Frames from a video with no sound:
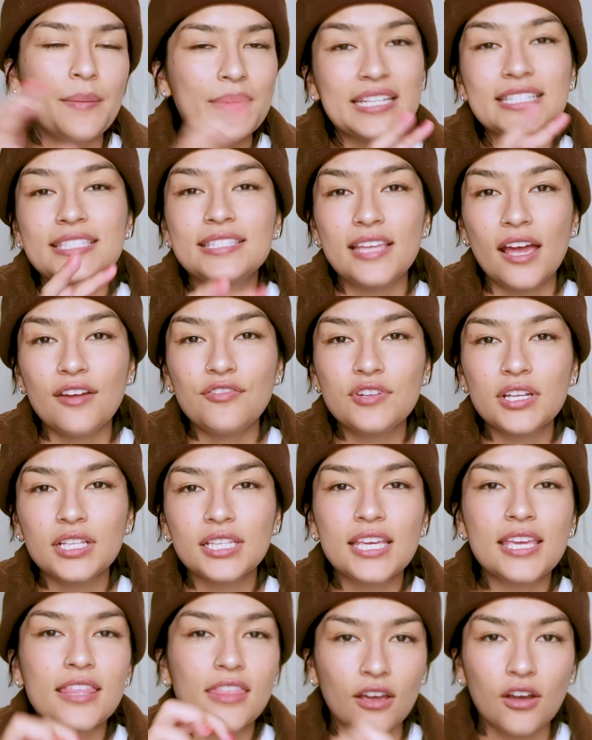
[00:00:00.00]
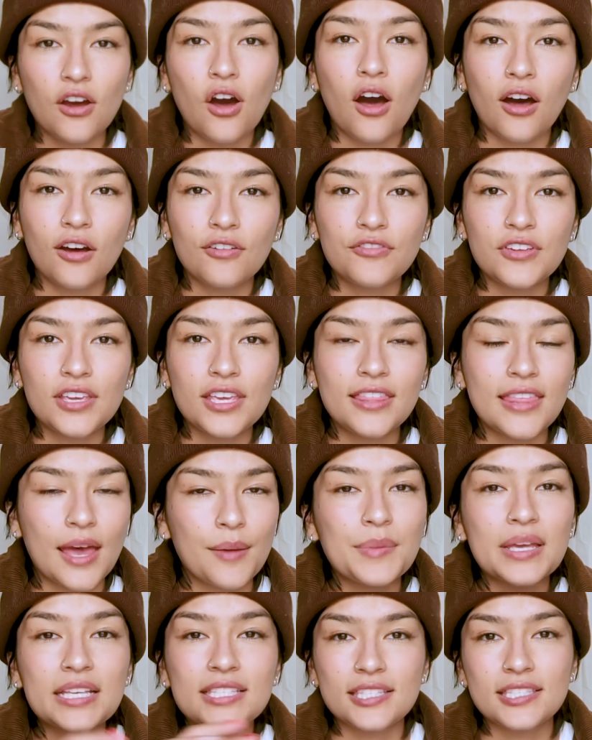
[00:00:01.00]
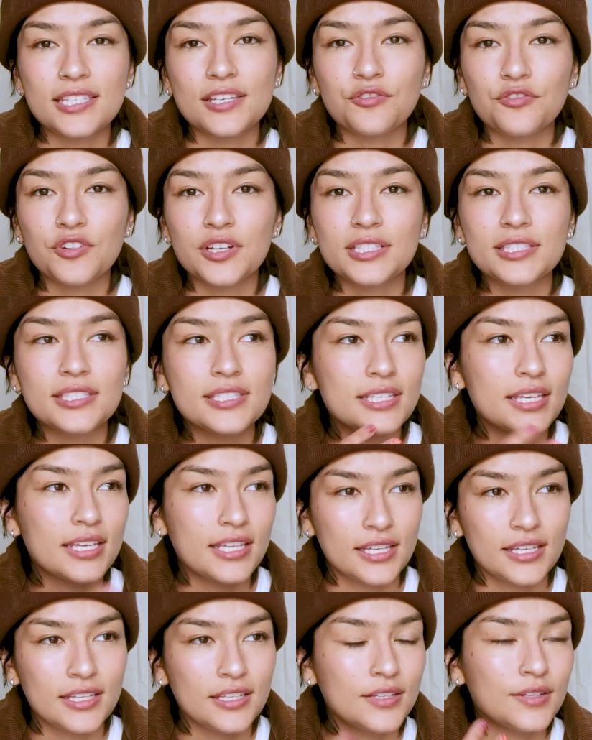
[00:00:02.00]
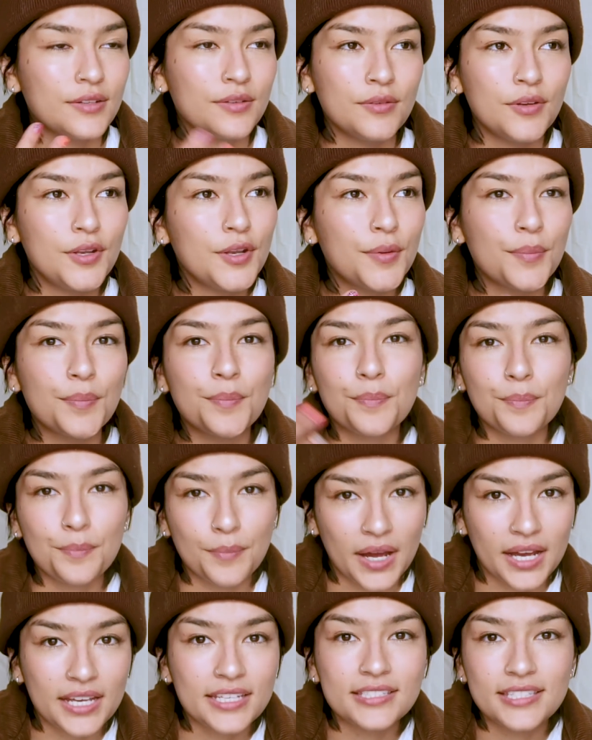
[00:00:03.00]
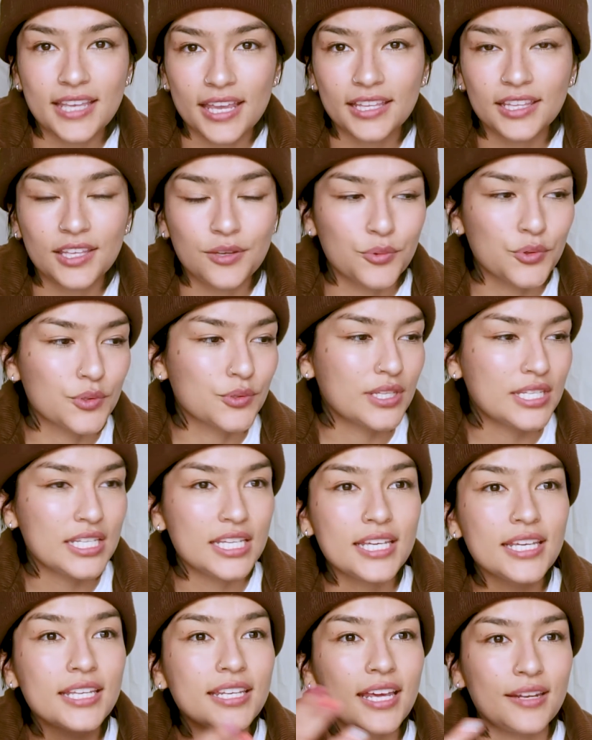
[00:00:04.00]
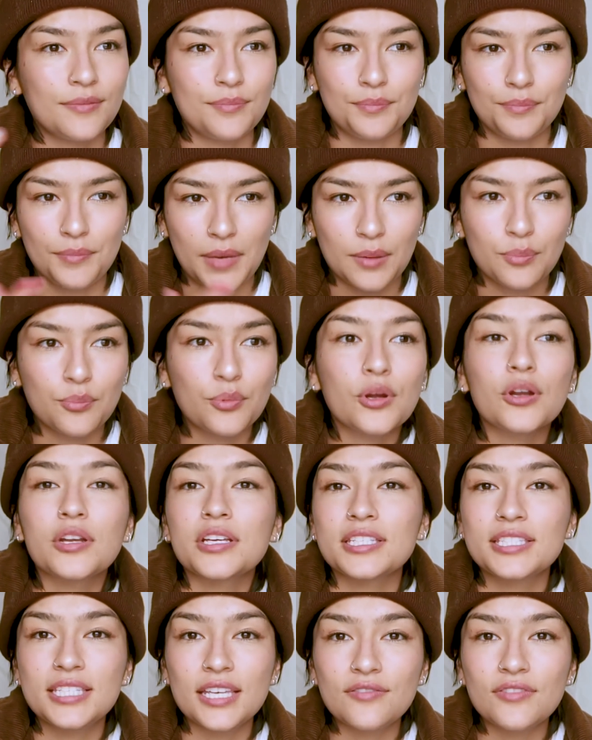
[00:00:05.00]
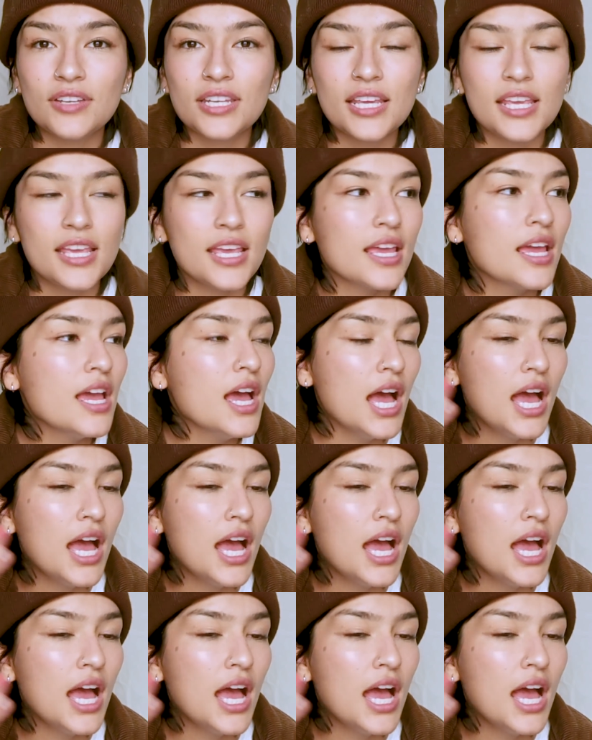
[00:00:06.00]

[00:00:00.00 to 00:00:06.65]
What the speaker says: I mean, it's definitely the coffee that makes a difference in my daily routine and my productivity,